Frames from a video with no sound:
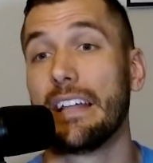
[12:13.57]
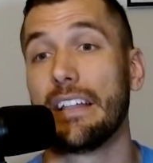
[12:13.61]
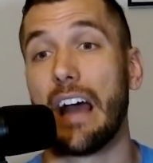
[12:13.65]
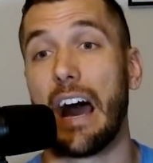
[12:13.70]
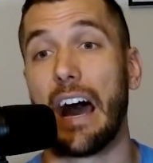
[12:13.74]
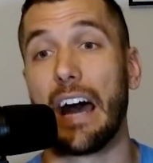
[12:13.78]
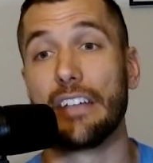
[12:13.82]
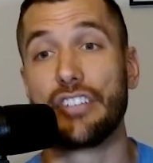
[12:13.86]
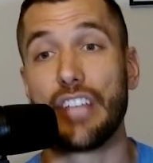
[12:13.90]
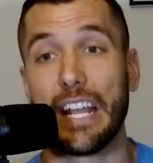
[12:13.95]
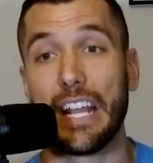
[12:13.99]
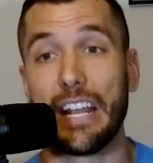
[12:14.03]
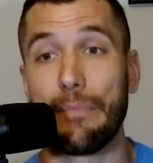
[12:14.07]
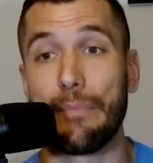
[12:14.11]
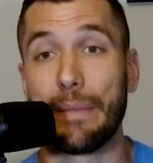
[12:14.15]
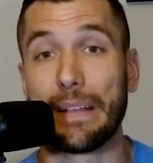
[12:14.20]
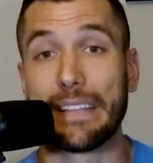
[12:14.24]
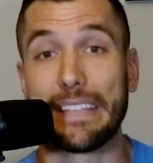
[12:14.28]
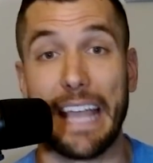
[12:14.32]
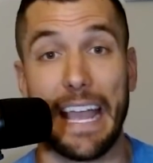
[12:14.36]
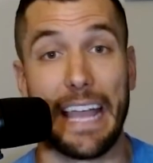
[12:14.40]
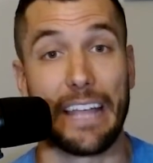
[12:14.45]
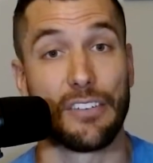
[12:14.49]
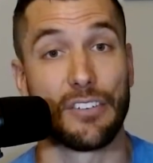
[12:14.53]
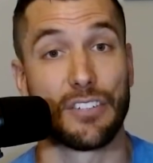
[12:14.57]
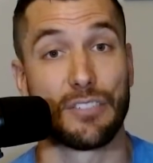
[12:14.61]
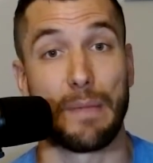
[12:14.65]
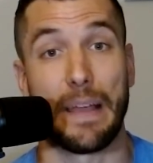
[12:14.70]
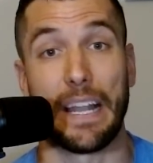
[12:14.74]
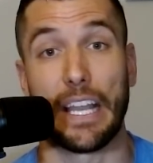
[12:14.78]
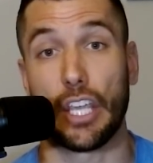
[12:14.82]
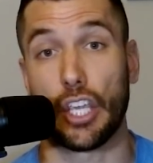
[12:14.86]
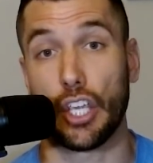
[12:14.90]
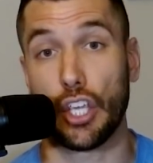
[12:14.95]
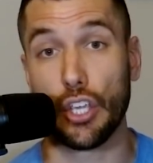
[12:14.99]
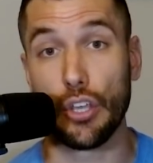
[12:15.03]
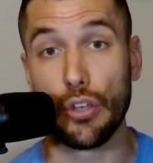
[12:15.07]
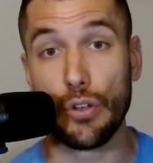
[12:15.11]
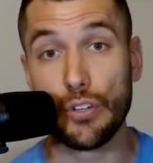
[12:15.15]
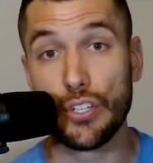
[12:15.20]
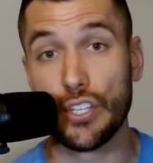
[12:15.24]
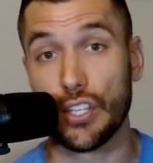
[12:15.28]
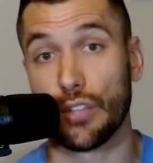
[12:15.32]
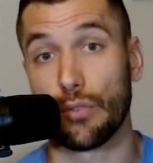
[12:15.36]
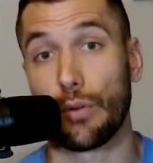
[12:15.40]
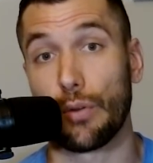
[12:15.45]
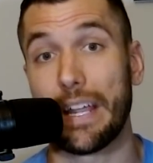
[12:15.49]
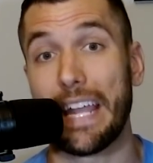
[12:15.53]
Jaden McDaniels made a
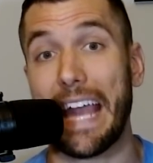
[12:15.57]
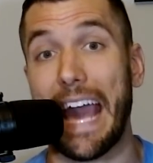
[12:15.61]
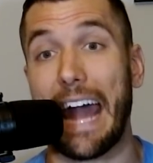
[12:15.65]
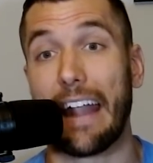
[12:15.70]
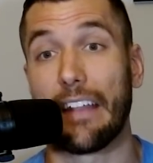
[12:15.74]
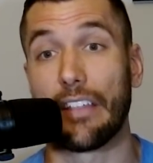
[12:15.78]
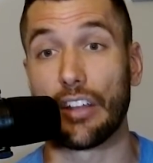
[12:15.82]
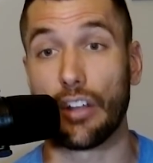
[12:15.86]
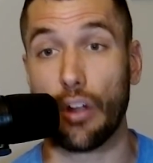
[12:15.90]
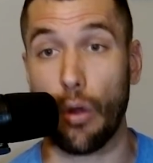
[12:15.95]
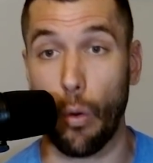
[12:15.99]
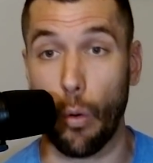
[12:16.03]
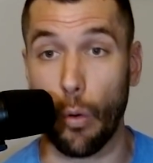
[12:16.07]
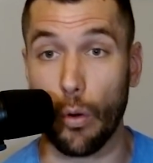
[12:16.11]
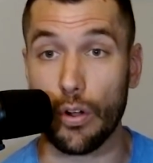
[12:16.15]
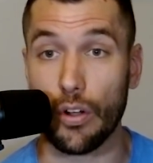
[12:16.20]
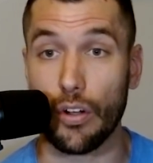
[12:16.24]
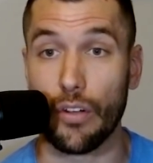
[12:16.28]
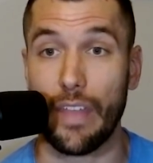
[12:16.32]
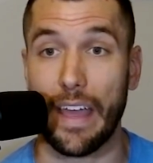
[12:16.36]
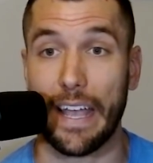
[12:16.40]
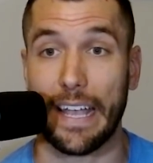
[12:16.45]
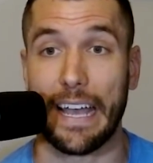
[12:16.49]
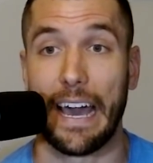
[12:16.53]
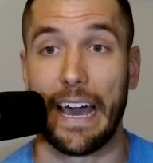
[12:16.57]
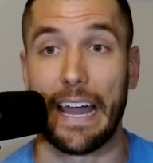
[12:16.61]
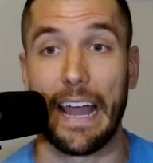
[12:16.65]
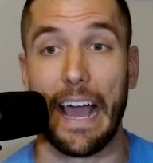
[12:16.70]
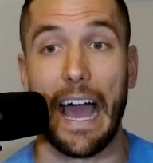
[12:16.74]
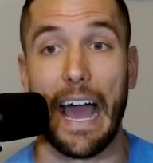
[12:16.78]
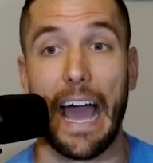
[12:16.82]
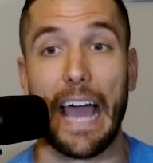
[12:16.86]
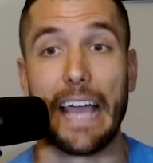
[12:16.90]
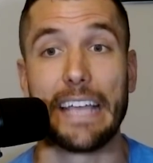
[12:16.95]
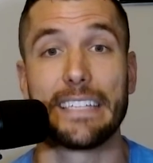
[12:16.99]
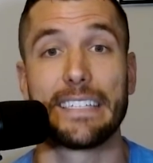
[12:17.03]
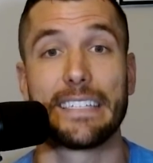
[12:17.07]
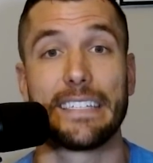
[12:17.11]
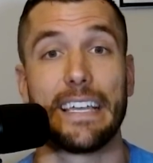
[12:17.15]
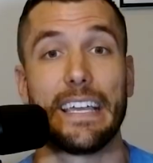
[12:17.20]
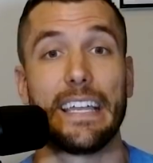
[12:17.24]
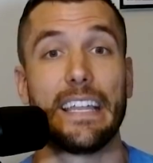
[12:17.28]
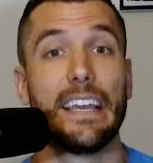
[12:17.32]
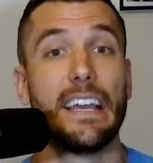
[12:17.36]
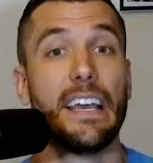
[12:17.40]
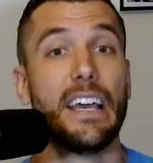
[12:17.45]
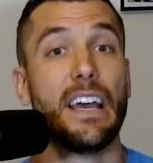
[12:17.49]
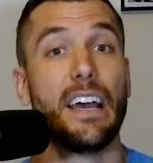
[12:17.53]
huge three out of the corner that kind of iced
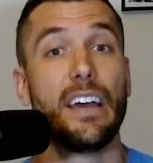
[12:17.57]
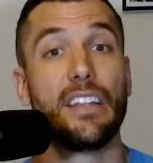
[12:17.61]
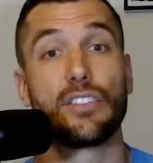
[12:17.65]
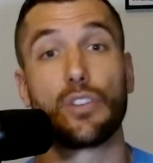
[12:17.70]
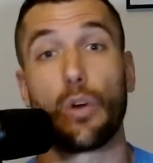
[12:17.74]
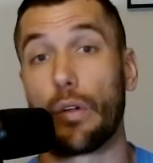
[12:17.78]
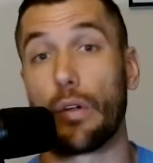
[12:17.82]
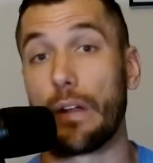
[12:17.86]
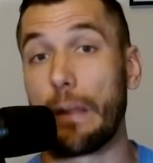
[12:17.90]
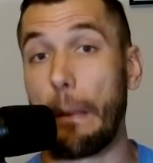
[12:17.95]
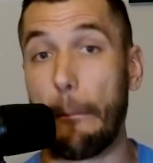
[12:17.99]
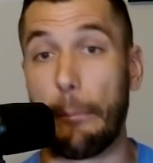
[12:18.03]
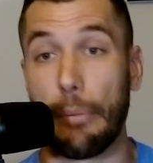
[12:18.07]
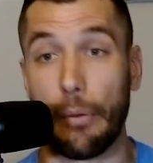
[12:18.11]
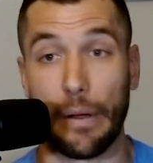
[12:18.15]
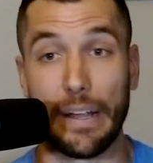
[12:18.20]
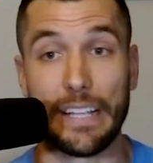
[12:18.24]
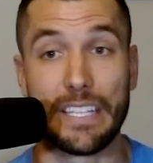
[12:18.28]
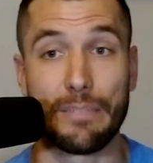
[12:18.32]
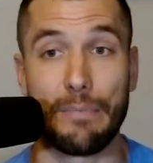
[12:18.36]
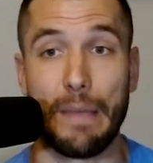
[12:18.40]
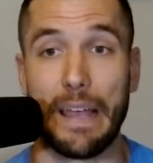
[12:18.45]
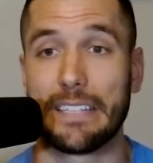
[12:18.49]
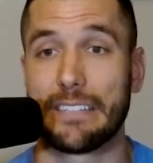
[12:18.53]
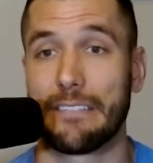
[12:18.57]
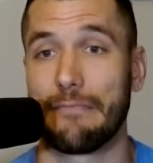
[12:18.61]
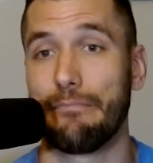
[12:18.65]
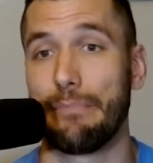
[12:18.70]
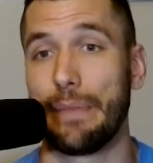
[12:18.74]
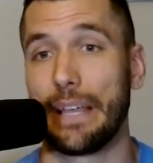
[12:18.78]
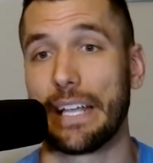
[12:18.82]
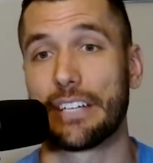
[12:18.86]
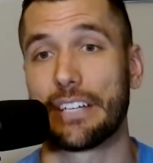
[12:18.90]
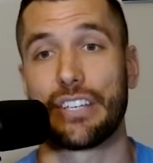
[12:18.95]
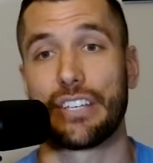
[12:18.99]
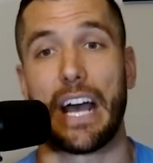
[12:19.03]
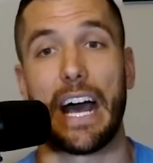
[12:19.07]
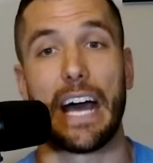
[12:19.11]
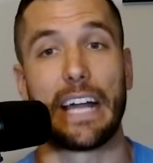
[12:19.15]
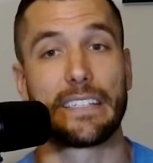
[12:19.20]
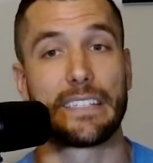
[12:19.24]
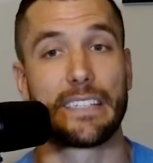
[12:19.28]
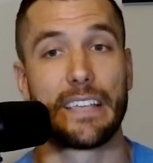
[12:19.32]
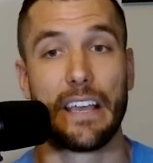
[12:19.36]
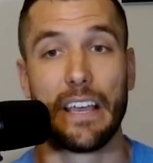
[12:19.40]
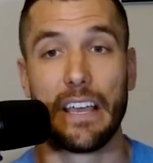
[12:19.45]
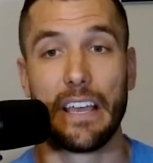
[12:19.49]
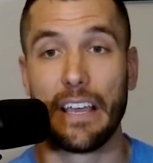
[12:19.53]
it. Torian Prince made some big
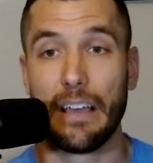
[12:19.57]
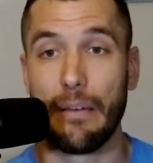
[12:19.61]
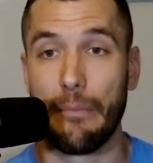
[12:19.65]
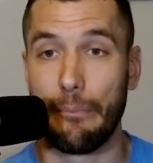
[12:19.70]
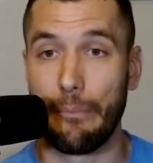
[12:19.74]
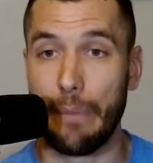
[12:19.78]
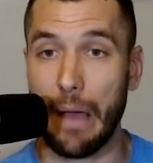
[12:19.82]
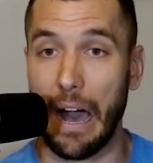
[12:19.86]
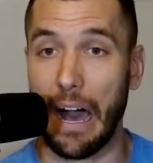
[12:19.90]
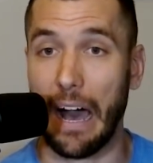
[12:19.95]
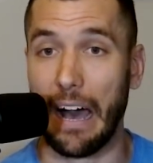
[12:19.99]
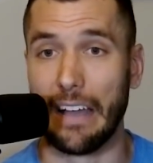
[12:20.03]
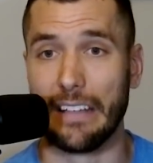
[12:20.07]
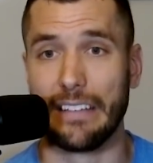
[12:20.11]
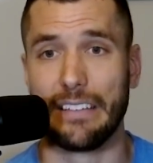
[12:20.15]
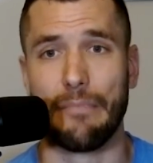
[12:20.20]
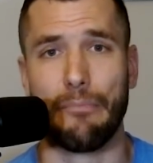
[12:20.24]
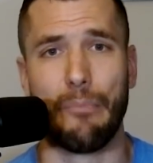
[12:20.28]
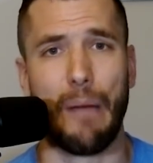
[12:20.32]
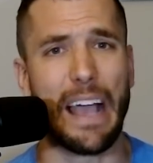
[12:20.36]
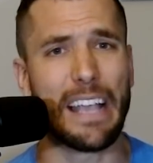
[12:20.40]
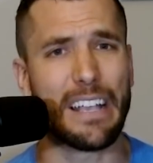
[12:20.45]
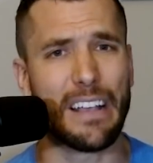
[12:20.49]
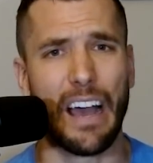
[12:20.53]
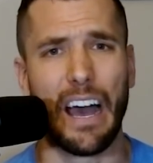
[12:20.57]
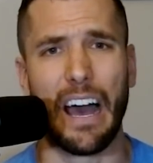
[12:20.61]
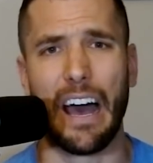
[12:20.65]
shots. Malik